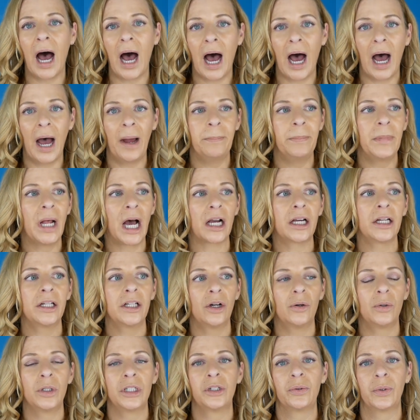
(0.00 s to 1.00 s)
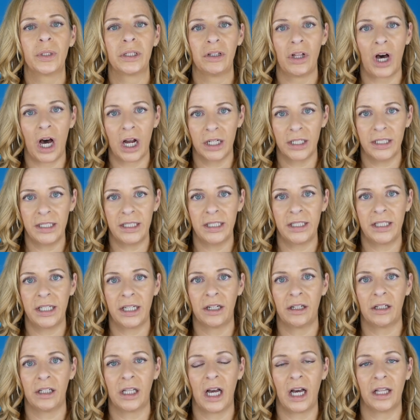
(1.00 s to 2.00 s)
I'm not going to go into a lot of
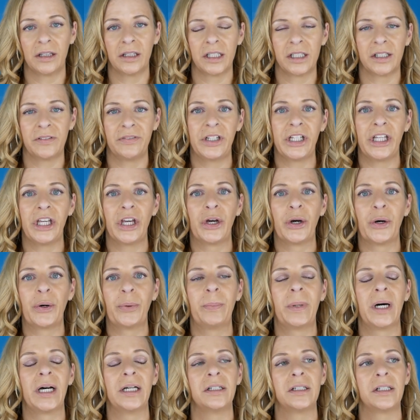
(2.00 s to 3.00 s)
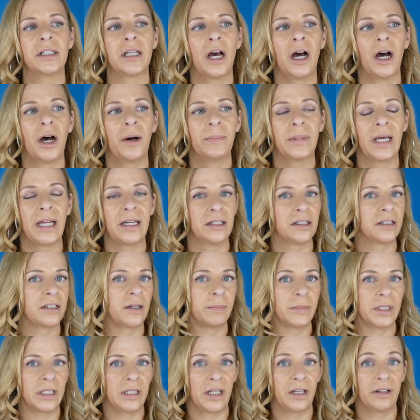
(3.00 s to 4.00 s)
detail on this video, but that is
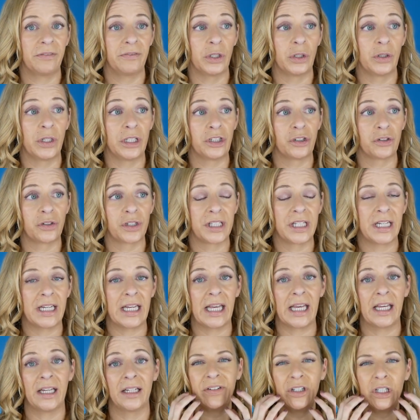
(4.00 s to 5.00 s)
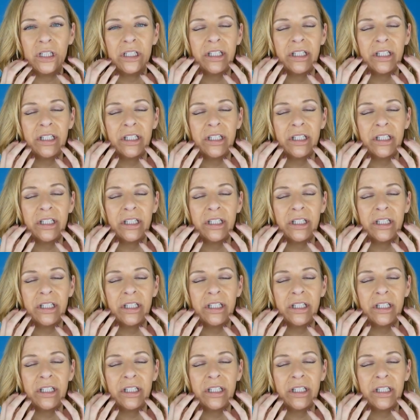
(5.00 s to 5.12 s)
something that if you're interested in, it's very